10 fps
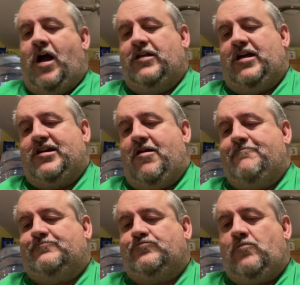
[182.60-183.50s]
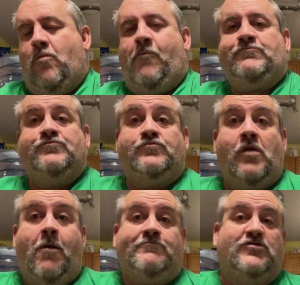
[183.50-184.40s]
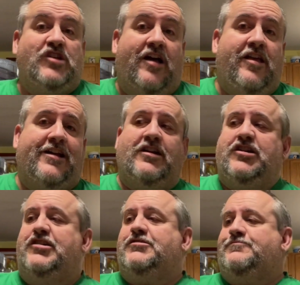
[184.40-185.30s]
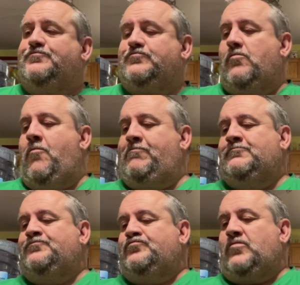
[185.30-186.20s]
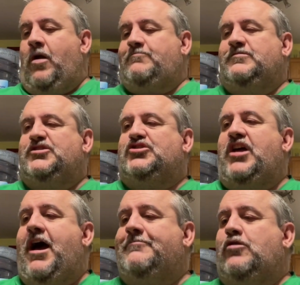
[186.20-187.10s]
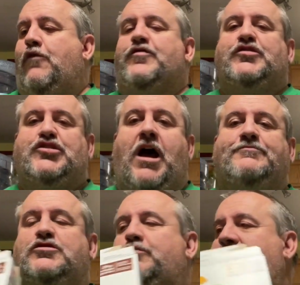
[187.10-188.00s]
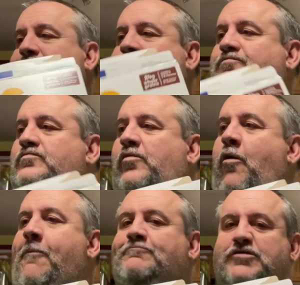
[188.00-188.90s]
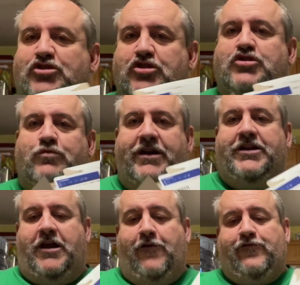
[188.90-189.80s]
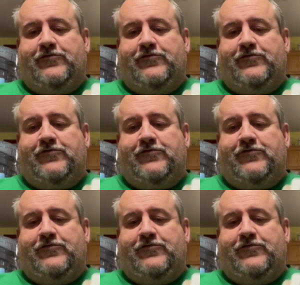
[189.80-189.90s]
I like it. I like it because it's not over the top sweet. It's just sweet enough.